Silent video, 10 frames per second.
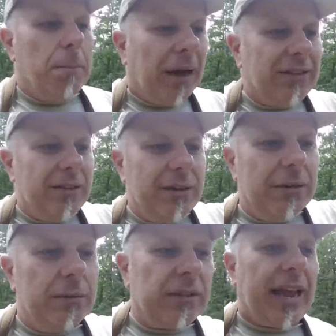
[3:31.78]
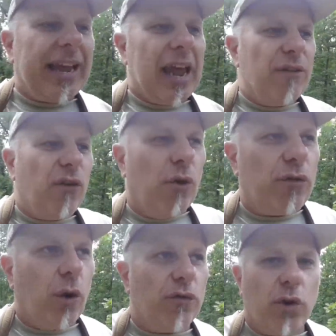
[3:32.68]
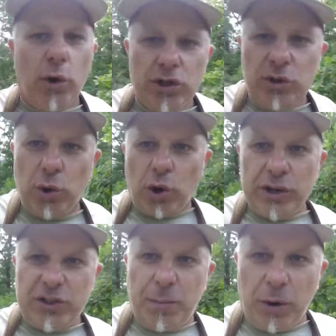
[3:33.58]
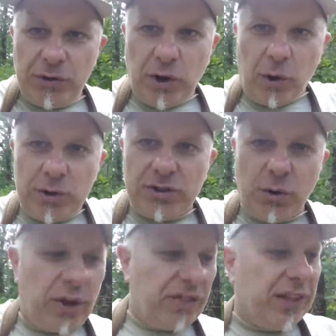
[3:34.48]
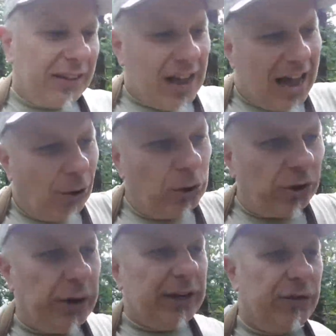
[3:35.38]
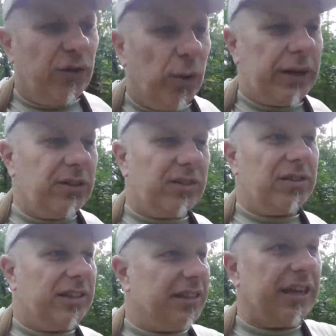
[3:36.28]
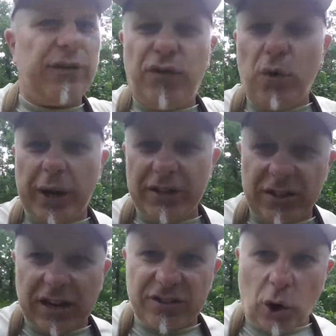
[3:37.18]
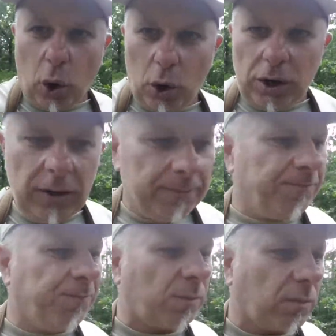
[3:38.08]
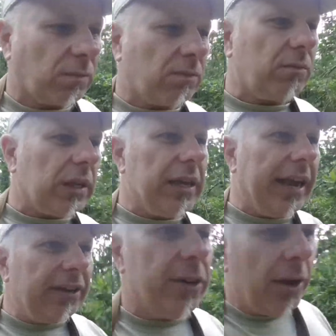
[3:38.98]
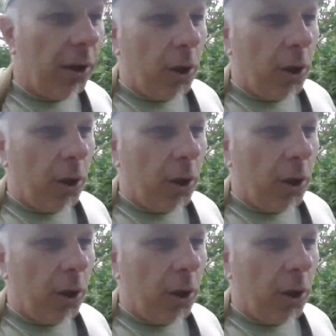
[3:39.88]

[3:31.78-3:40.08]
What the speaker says: But they have of course to correspond also with that outer influences that influence us all, and